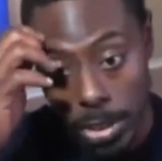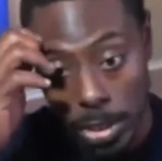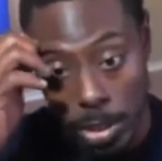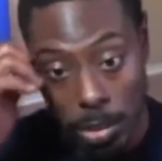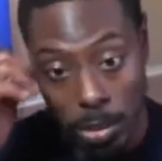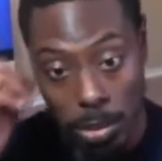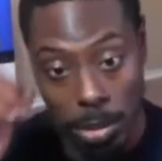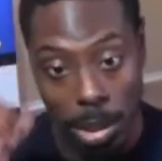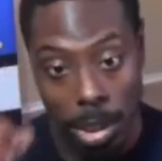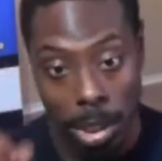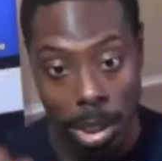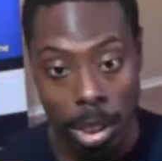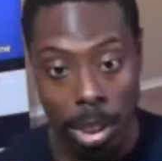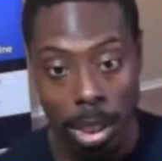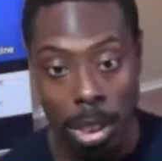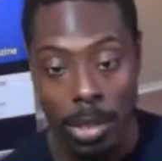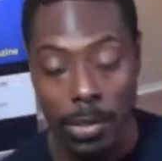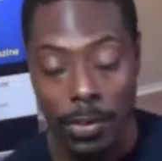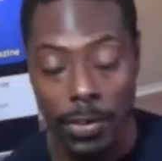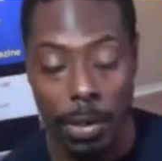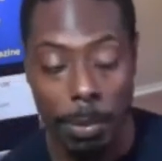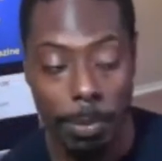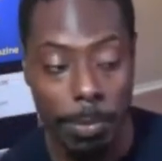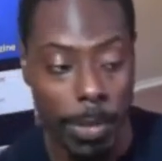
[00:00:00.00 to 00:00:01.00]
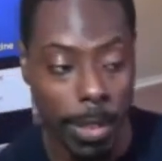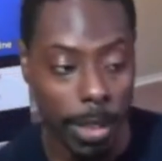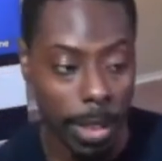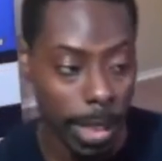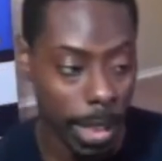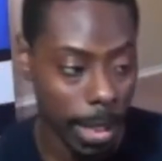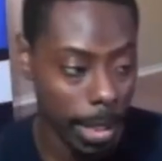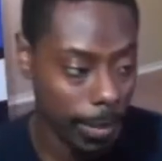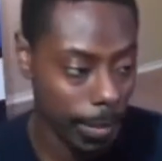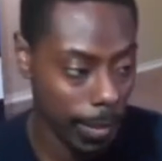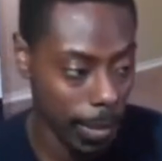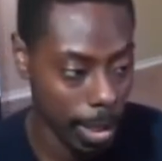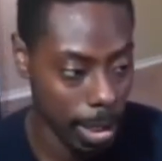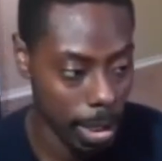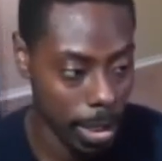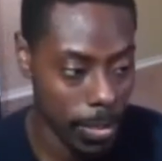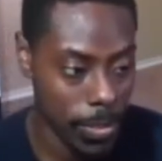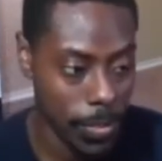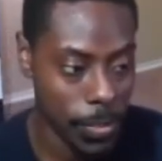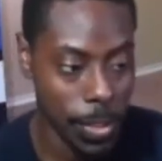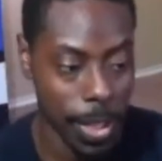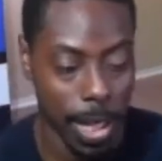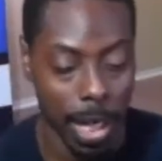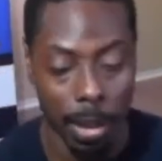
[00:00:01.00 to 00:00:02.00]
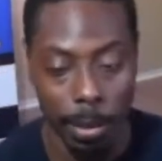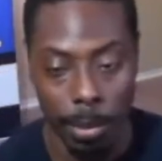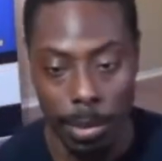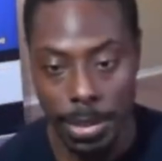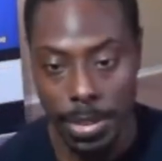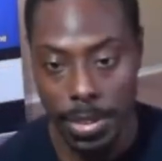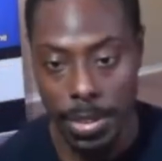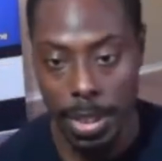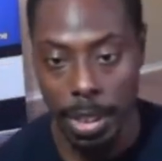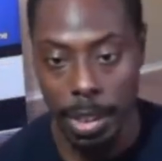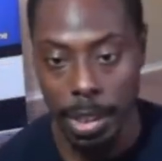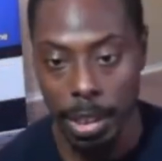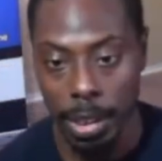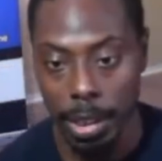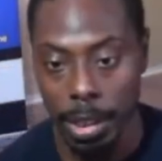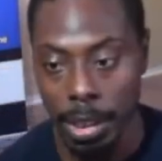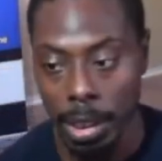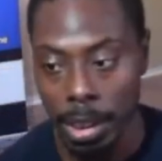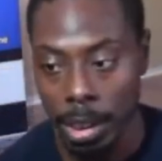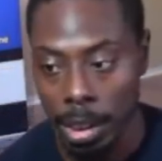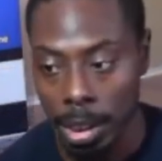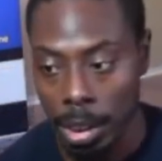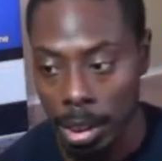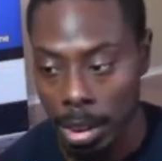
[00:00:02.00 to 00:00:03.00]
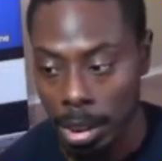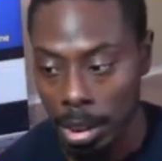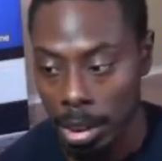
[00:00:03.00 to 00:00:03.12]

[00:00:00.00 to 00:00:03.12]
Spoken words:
So something like this, I would say